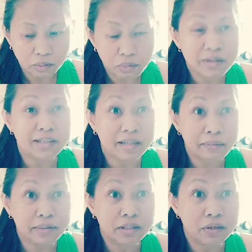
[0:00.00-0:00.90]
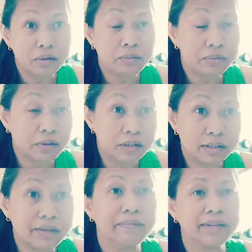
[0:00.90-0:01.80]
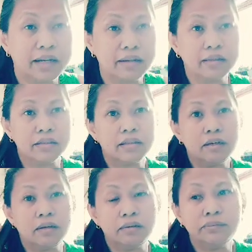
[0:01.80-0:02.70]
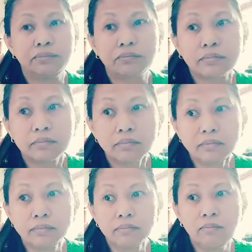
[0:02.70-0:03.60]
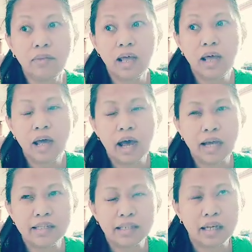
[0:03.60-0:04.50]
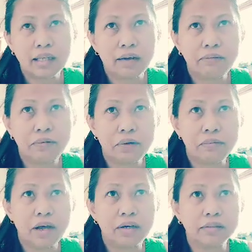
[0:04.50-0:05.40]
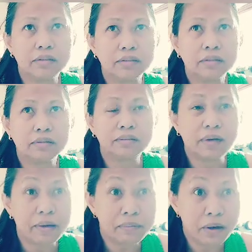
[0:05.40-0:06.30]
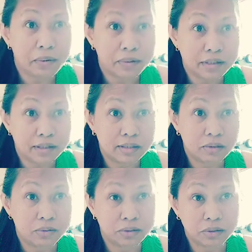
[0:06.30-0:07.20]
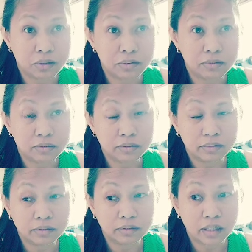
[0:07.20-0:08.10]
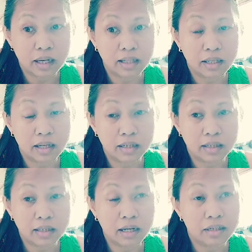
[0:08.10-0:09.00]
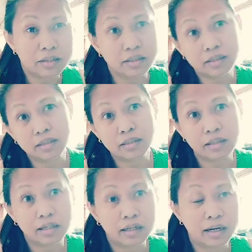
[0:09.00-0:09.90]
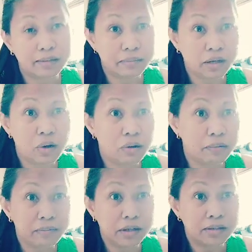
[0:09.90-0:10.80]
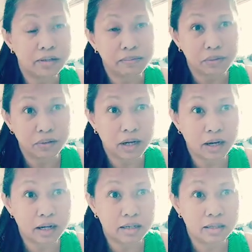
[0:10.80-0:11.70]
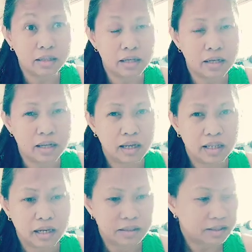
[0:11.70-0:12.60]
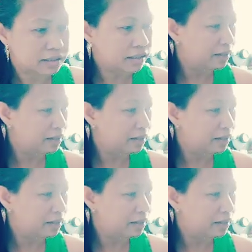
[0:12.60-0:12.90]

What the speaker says: 170/something. So I stayed there for about 5 hours or so, and then they just let me go home because I'm okay. They just